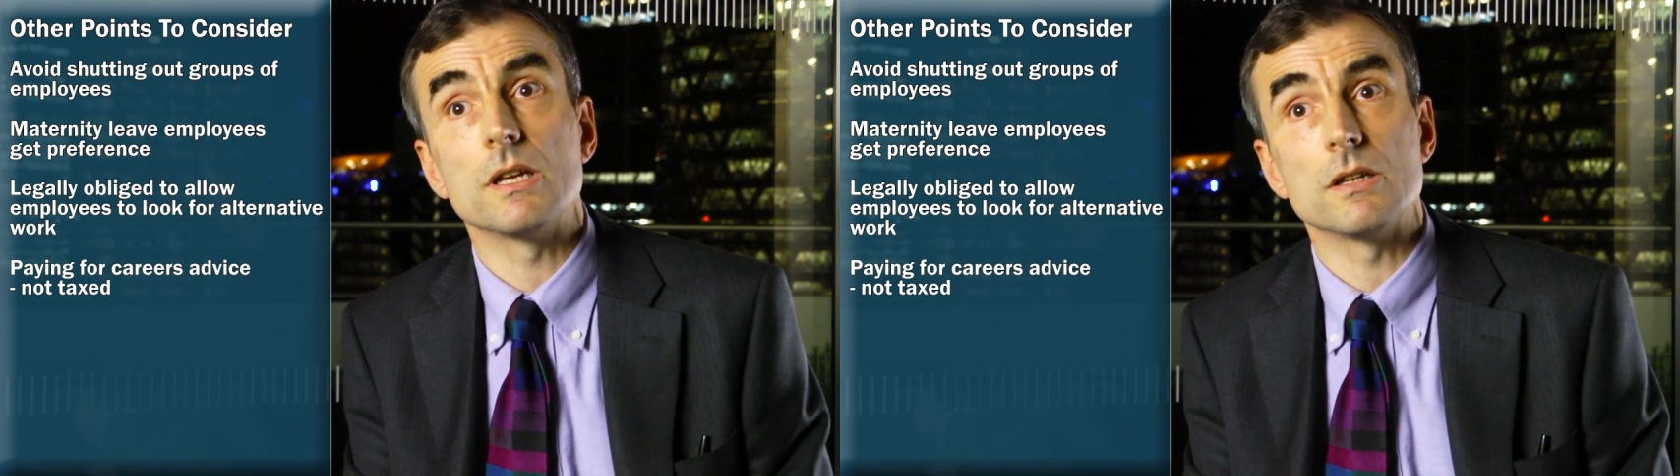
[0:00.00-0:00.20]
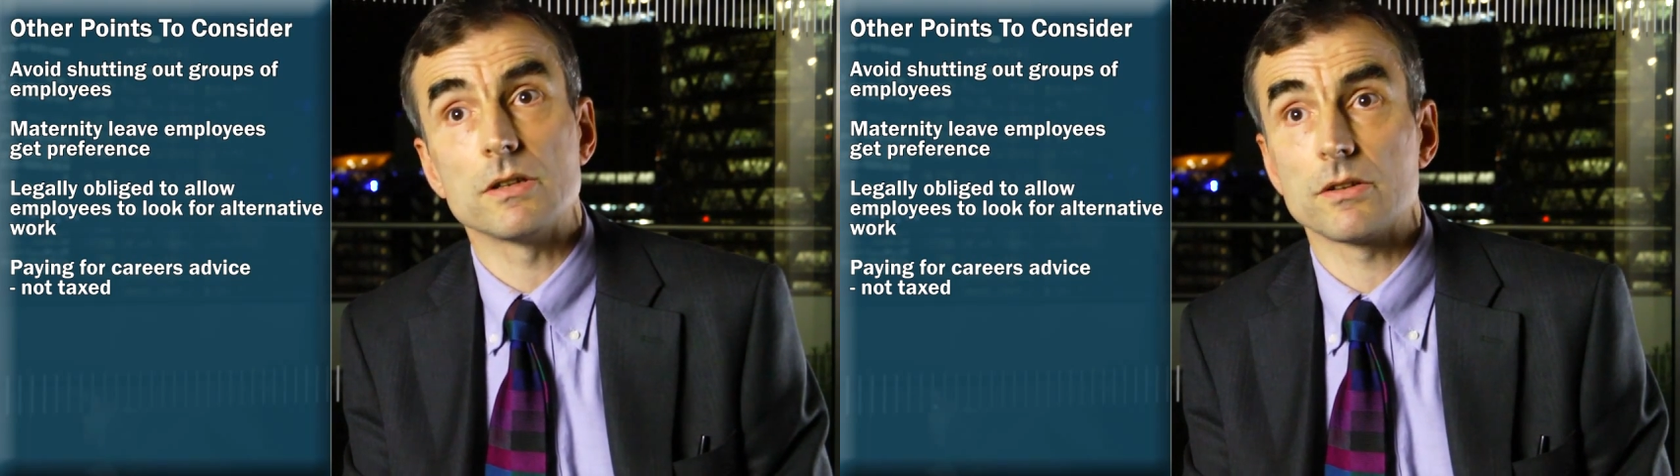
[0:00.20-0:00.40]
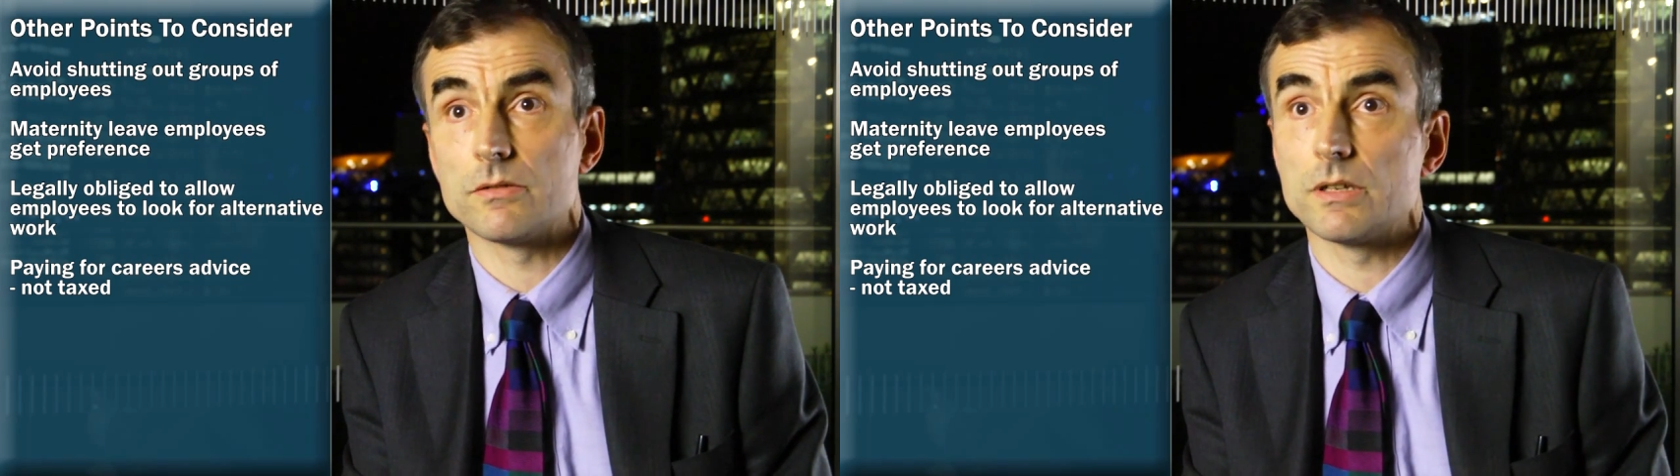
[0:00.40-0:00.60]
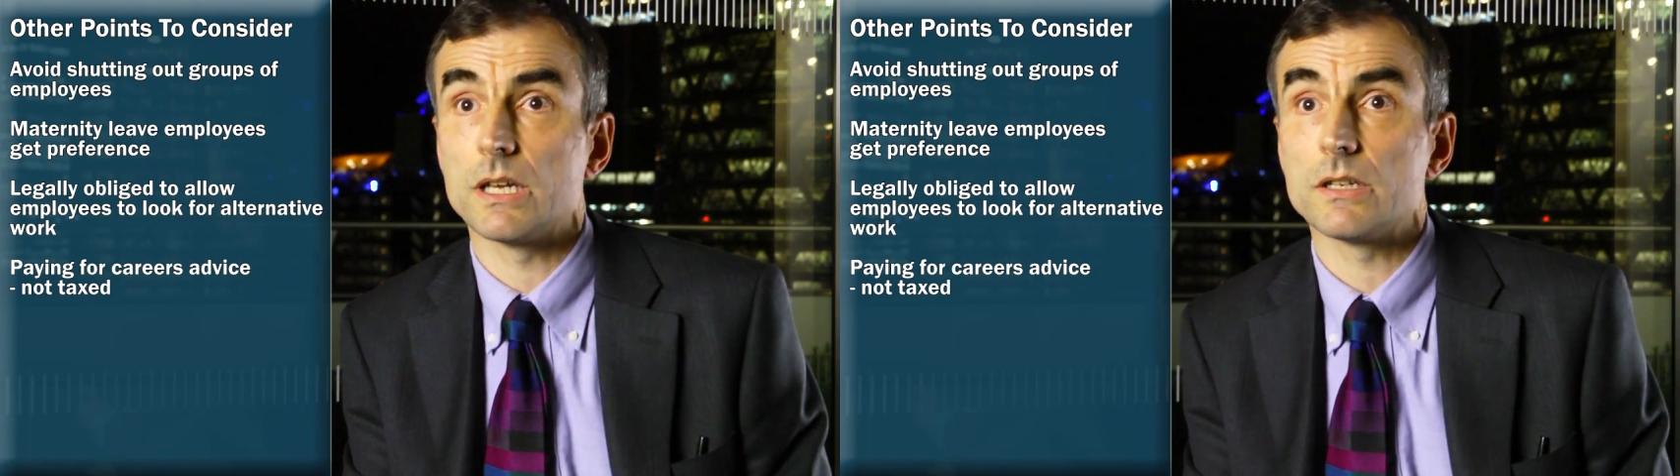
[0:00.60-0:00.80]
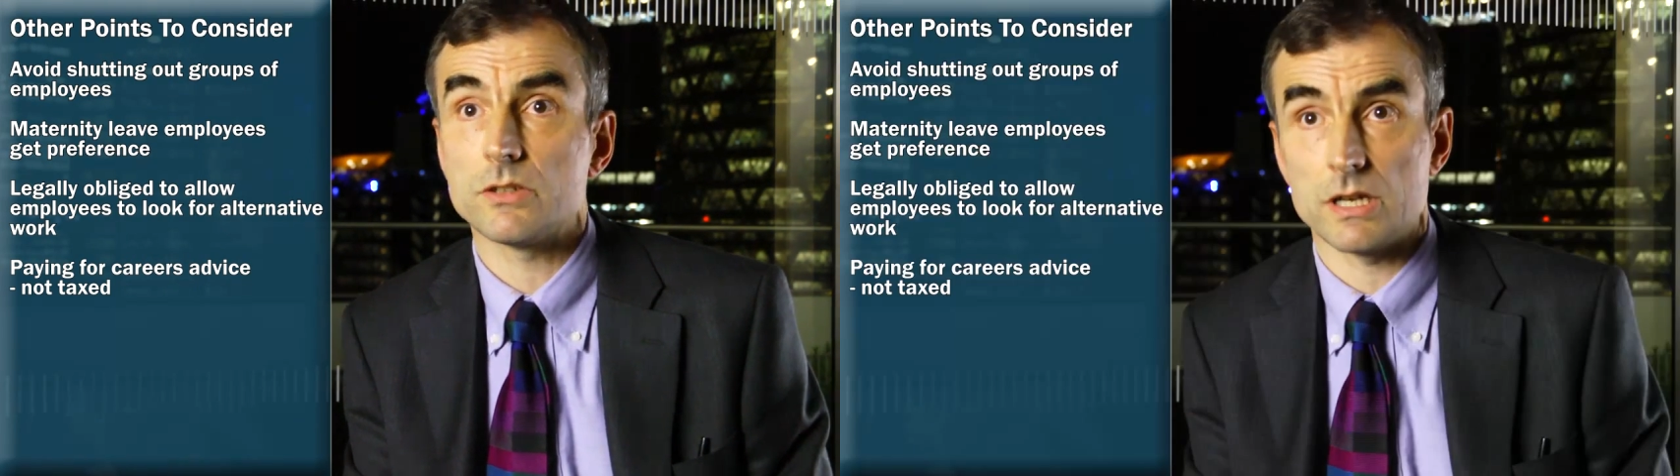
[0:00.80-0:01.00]
it doesn't
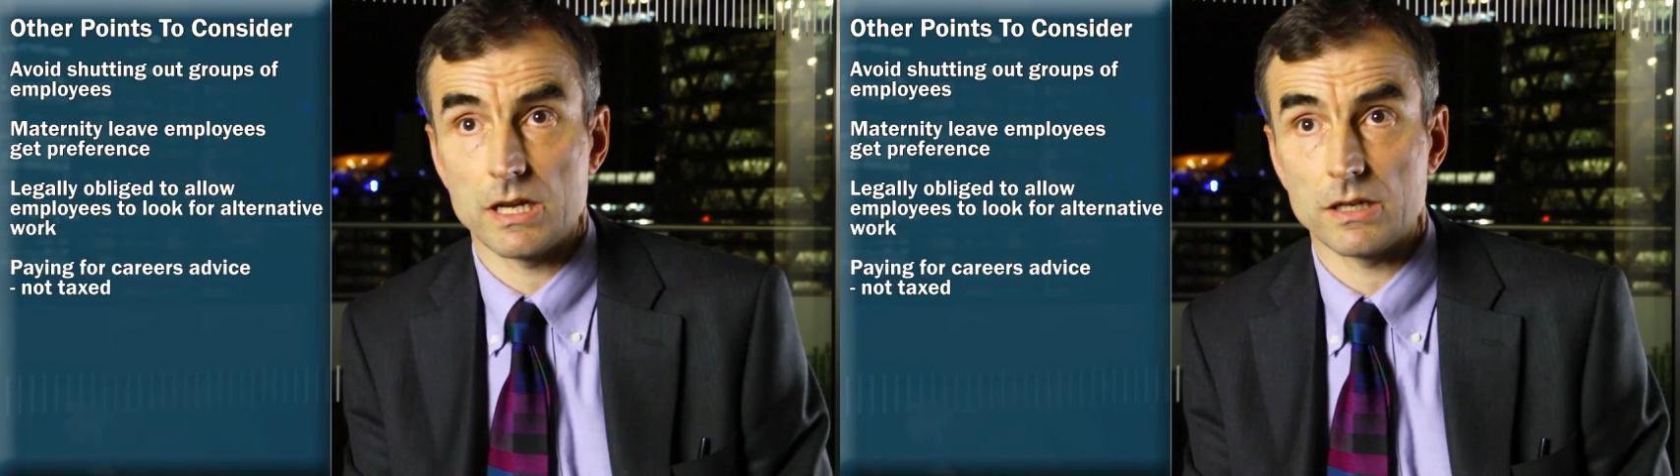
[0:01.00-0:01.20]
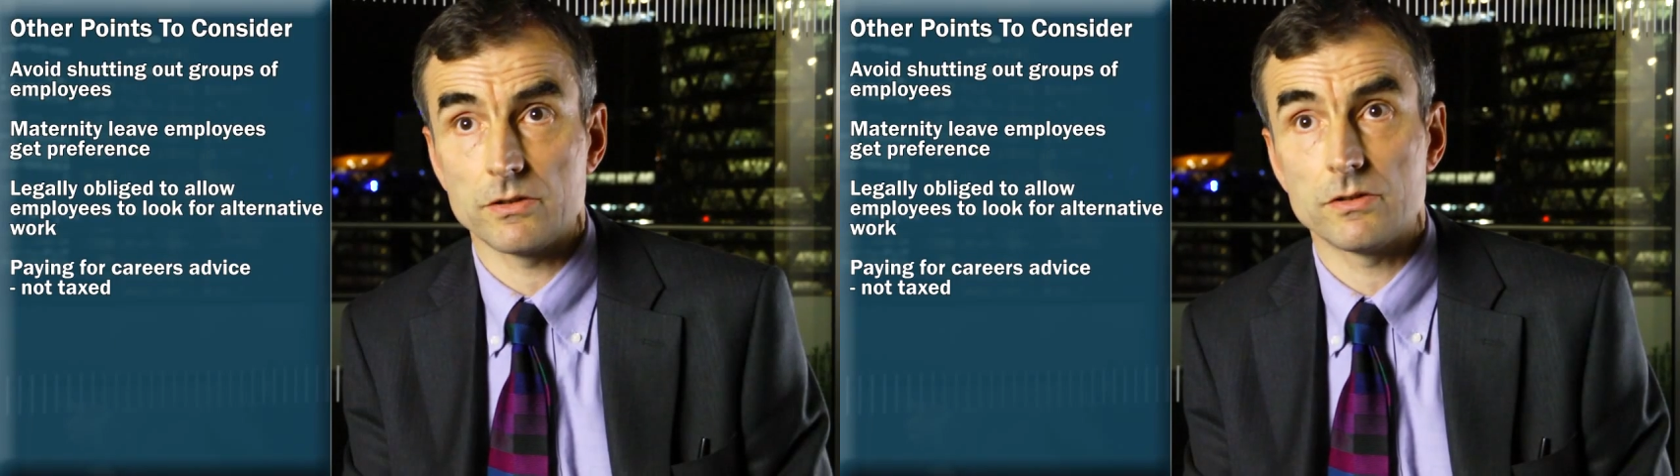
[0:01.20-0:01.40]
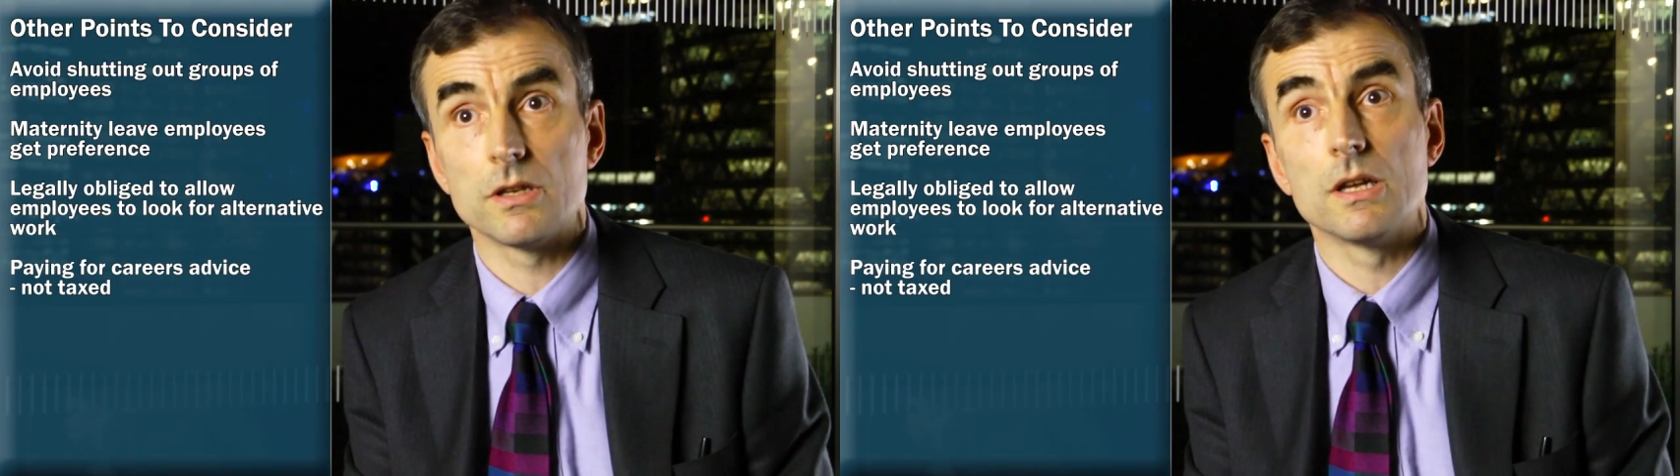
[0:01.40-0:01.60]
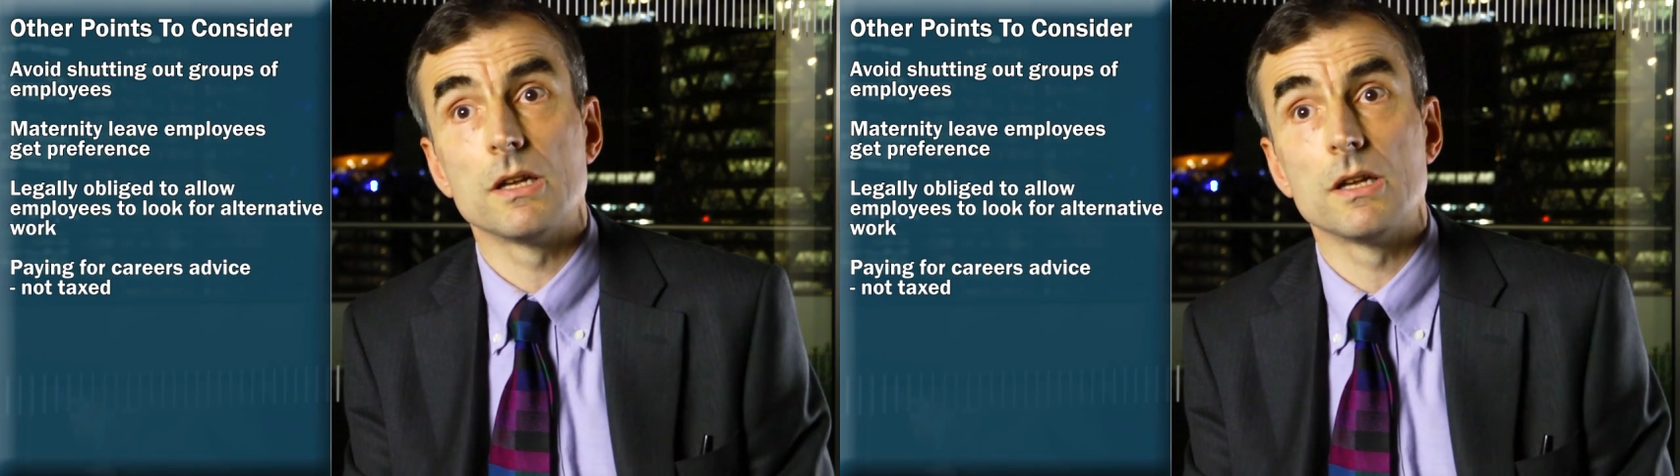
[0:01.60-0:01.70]
get taxed.